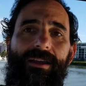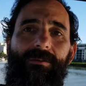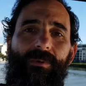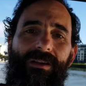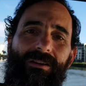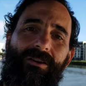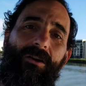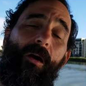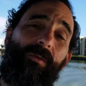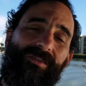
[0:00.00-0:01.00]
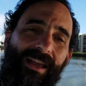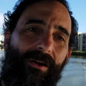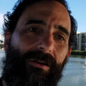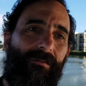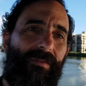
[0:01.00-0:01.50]
We are almost out
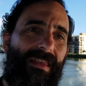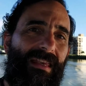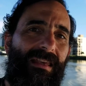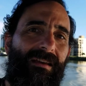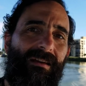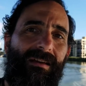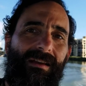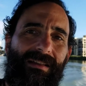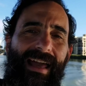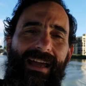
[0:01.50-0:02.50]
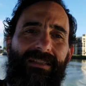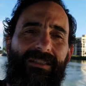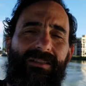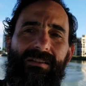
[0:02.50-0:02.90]
of the last